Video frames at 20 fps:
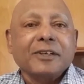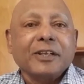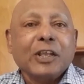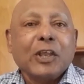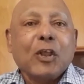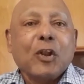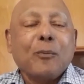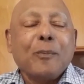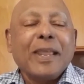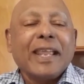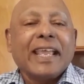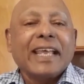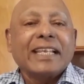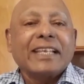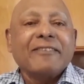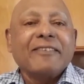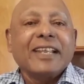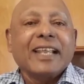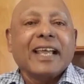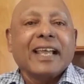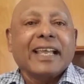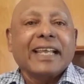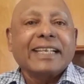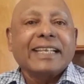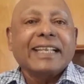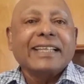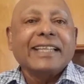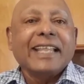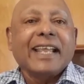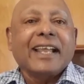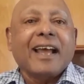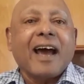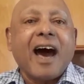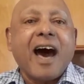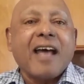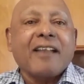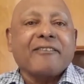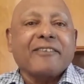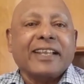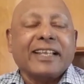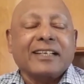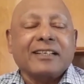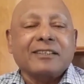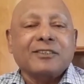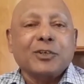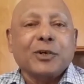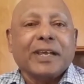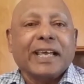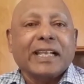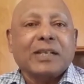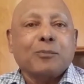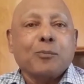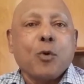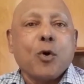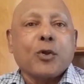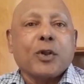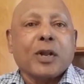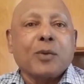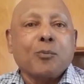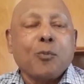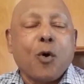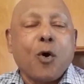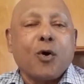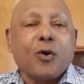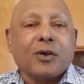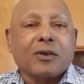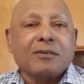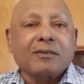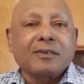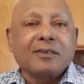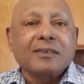You will be getting the carving to get more and more.